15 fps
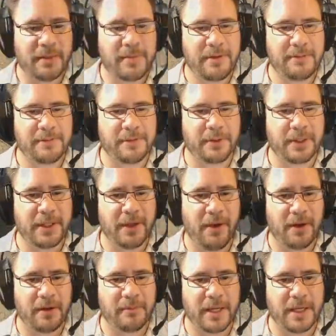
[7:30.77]
be fully
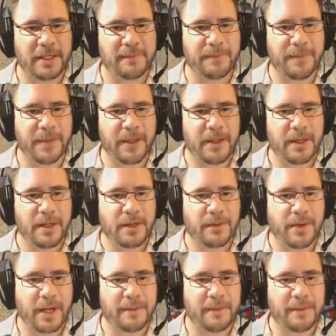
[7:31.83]
automated. Right,